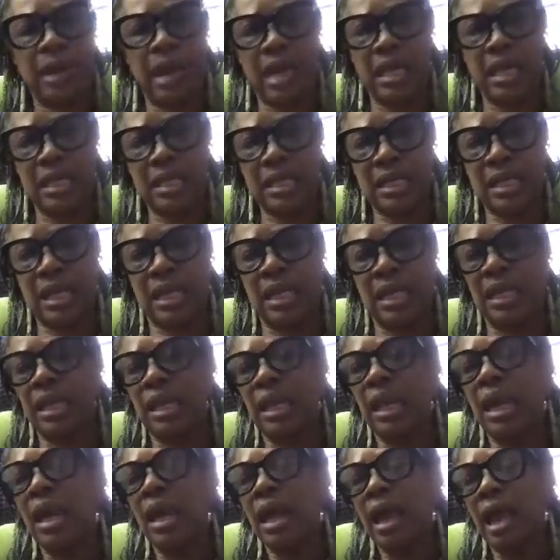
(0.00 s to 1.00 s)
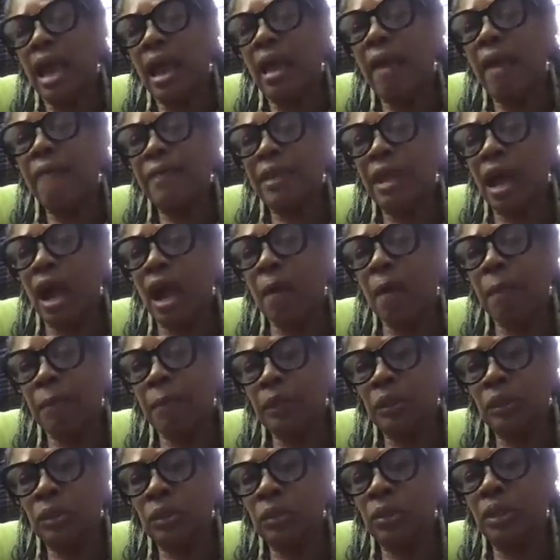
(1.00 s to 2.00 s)
guys can have the
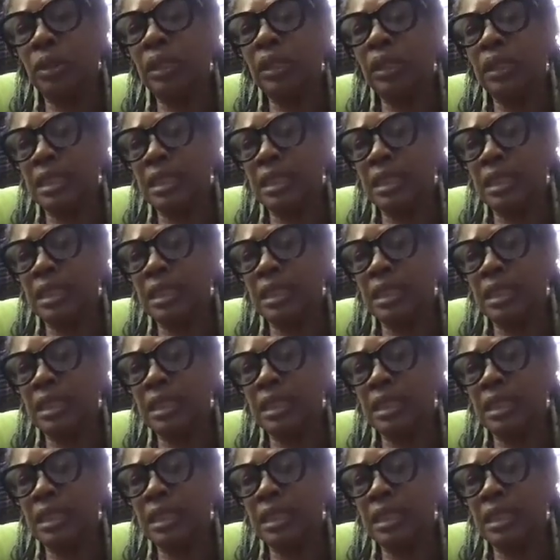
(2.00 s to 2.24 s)
opportunity